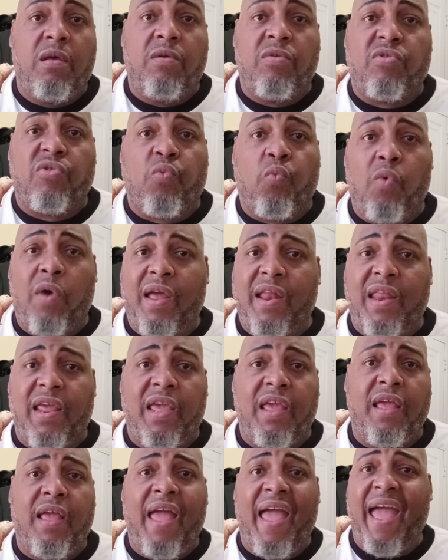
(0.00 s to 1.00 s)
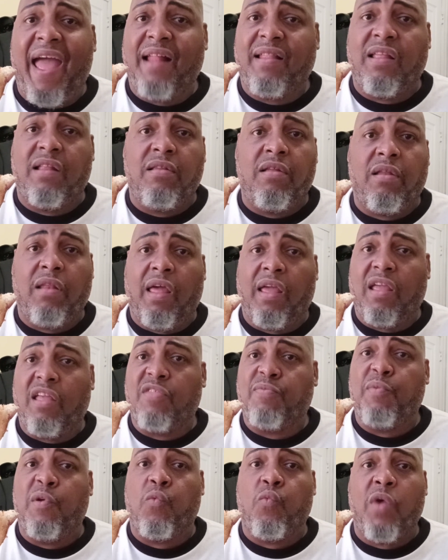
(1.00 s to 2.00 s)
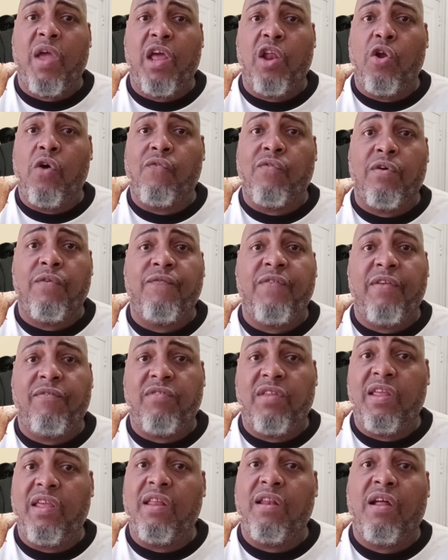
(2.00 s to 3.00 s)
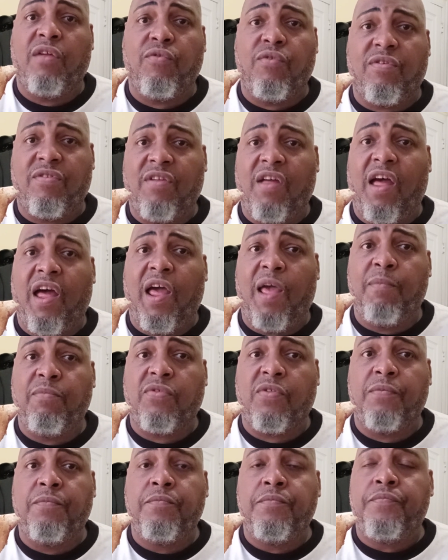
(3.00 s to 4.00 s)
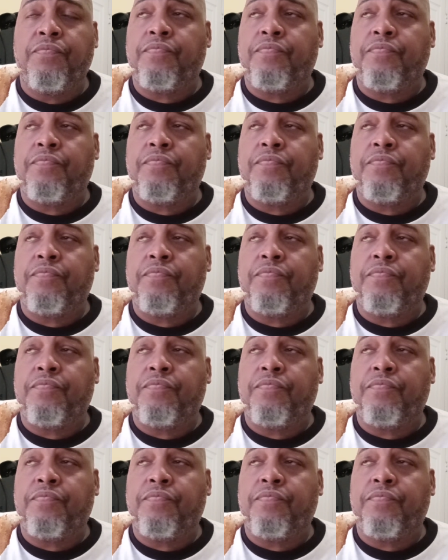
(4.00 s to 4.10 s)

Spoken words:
sweaty hat that looked like it's been ran over 1,500 times